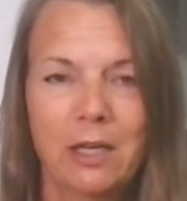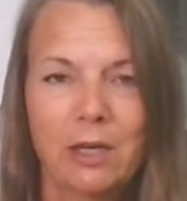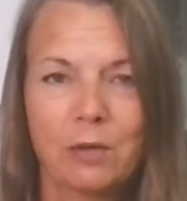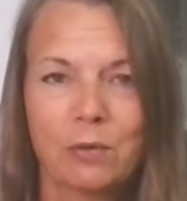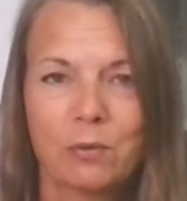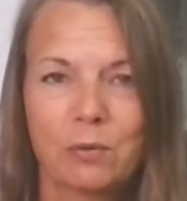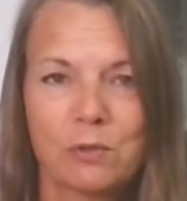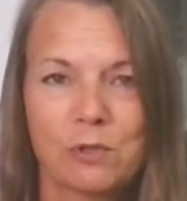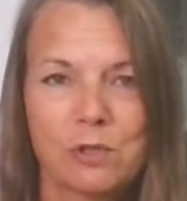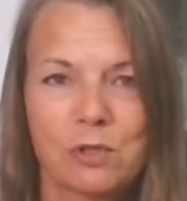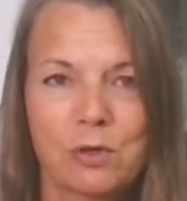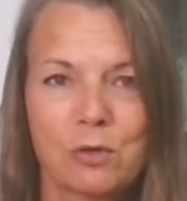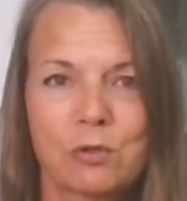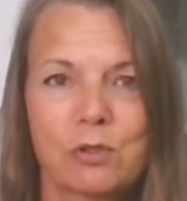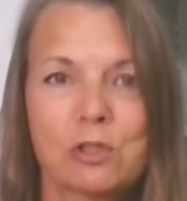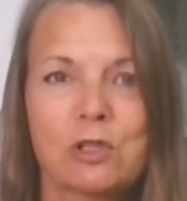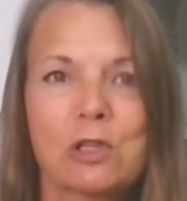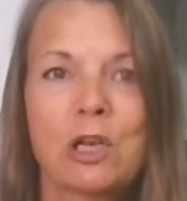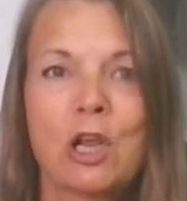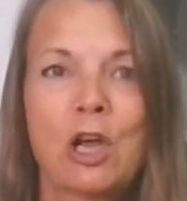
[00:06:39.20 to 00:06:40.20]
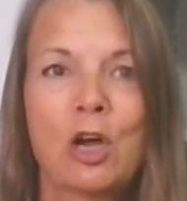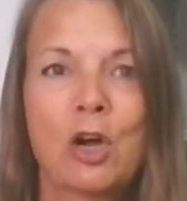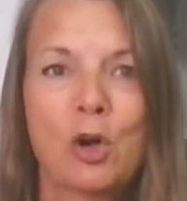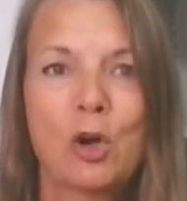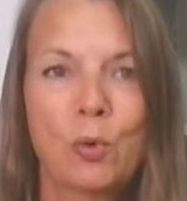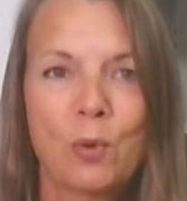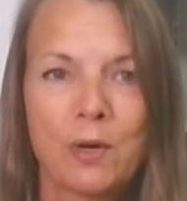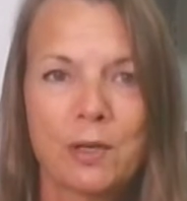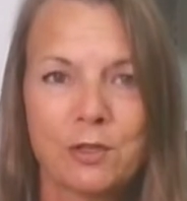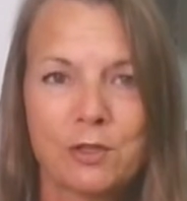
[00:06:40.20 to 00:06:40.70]
so
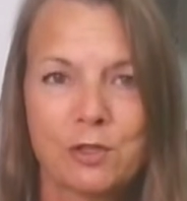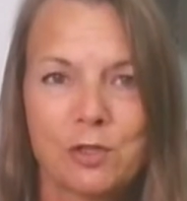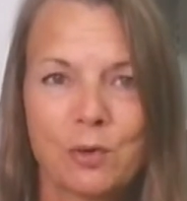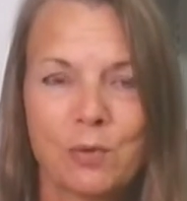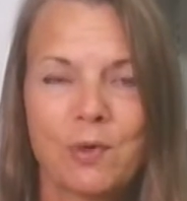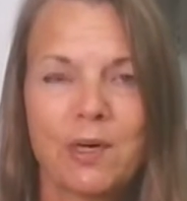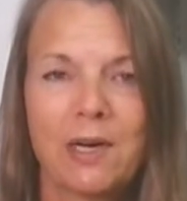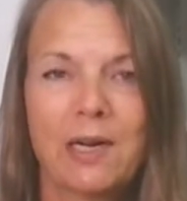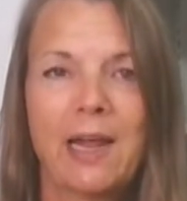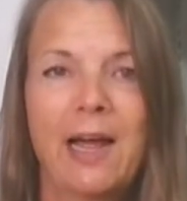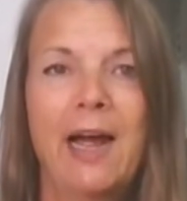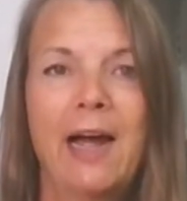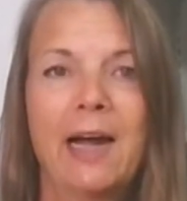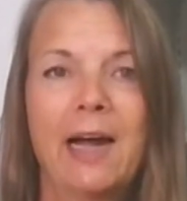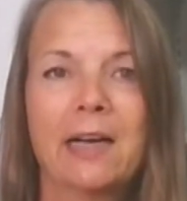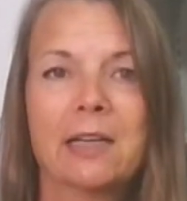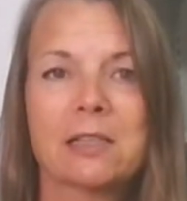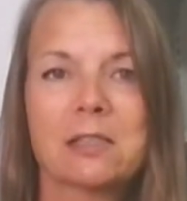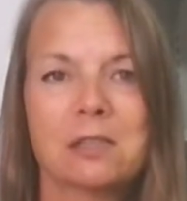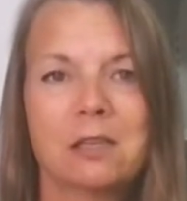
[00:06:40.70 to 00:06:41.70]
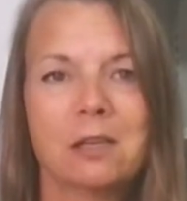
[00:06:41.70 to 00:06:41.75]
slow and so relaxed.